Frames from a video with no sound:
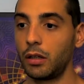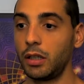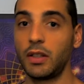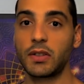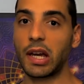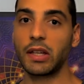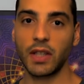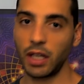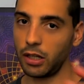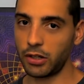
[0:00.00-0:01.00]
In this case,
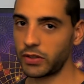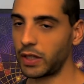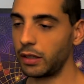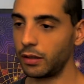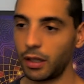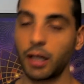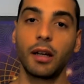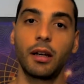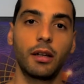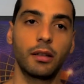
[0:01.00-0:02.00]
understand, like
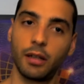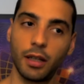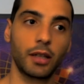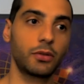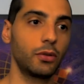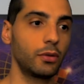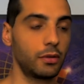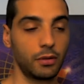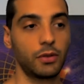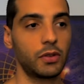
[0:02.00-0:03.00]
I like
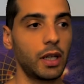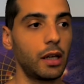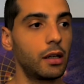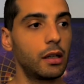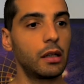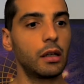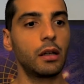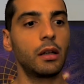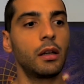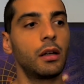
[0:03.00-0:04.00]
to say.
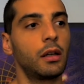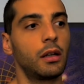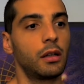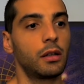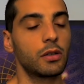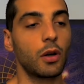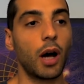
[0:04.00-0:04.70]
So